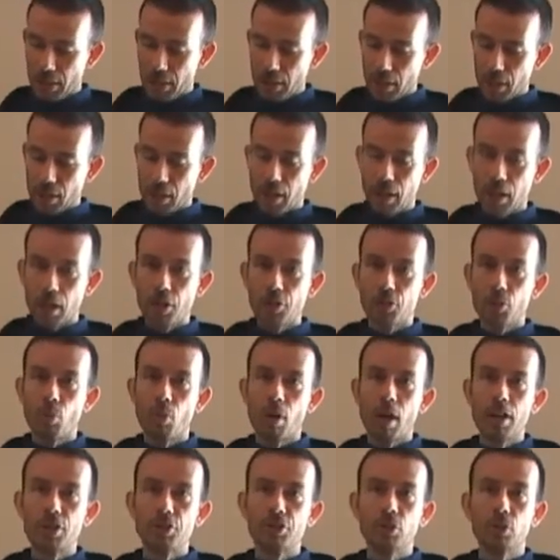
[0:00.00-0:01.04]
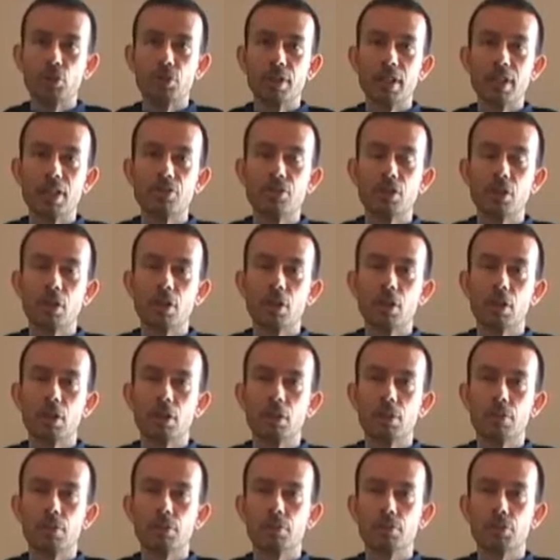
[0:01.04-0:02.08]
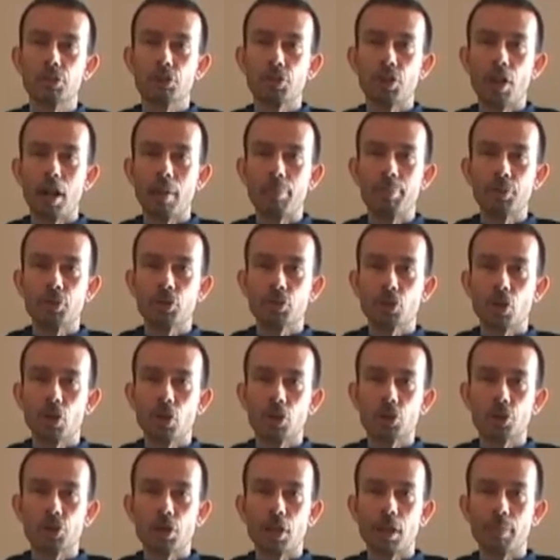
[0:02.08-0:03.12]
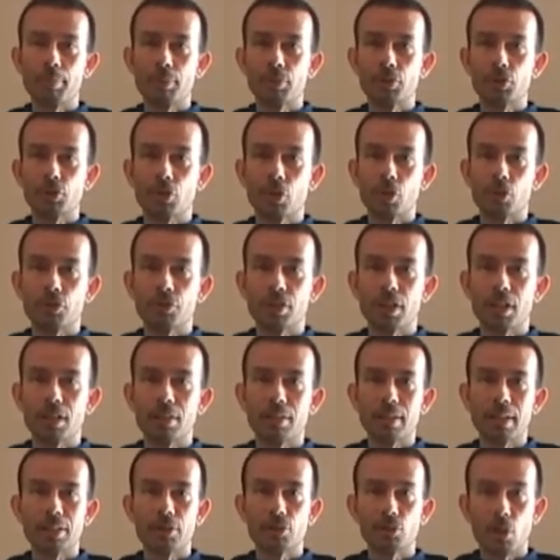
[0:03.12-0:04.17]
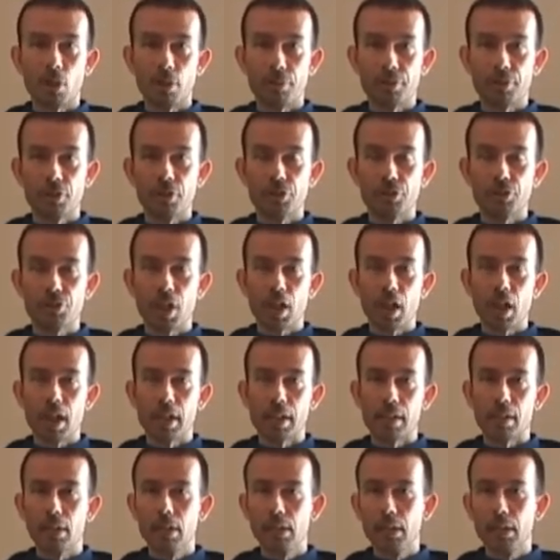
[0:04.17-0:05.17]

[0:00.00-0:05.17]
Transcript: Otherwise, you'll need to stop and start to get things off of the side.